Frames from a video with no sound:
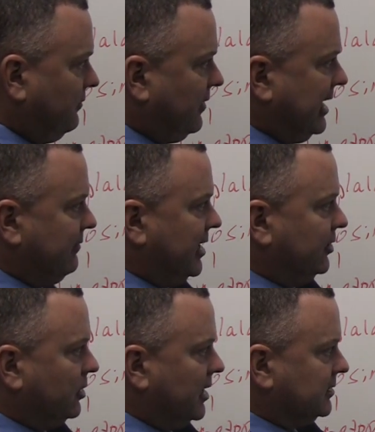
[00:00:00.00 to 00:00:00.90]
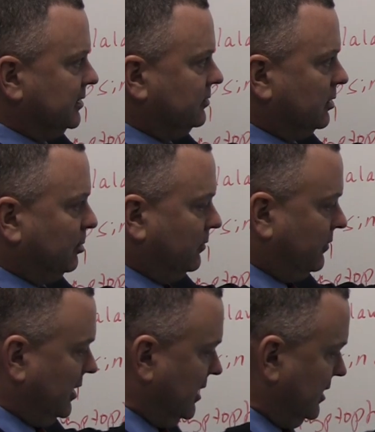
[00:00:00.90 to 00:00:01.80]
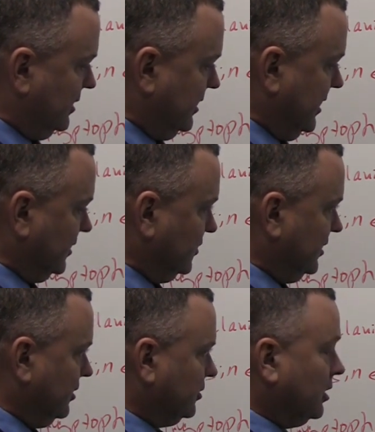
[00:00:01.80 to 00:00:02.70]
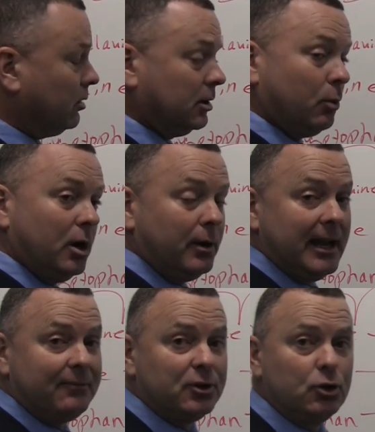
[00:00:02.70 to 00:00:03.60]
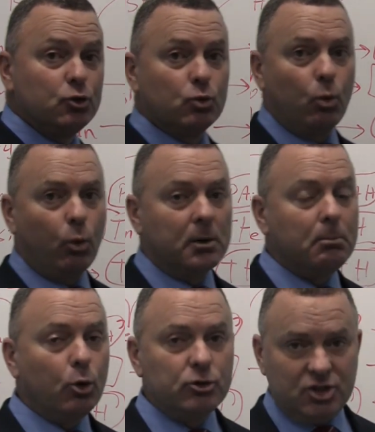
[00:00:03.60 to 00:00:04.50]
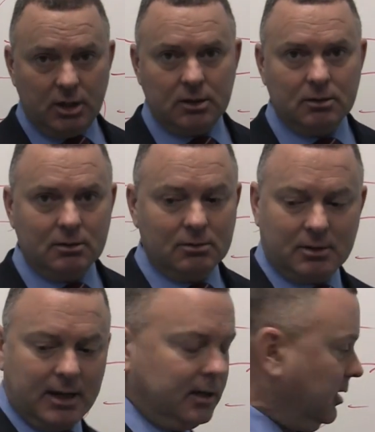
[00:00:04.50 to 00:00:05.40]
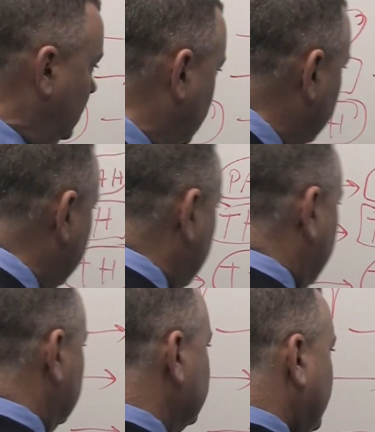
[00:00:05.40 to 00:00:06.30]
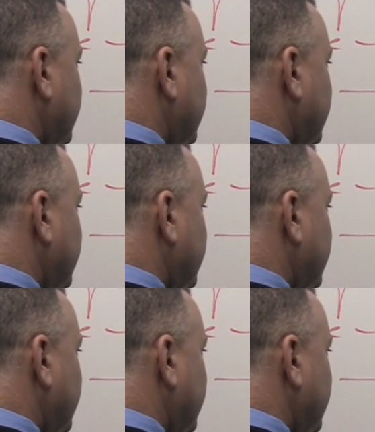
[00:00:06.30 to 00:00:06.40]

5-hydroxytryptophan, down to serotonin? Well, we have to use one more gene, okay? So let's go